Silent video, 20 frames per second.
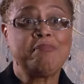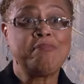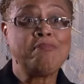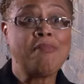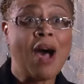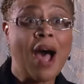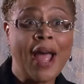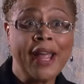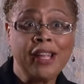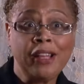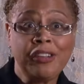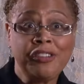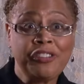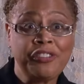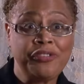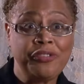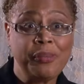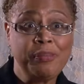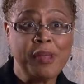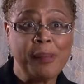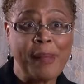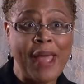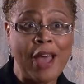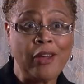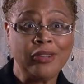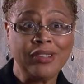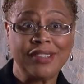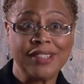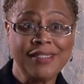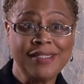miles from the
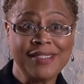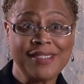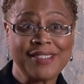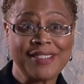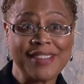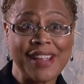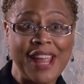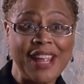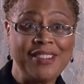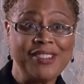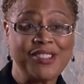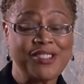mountains, and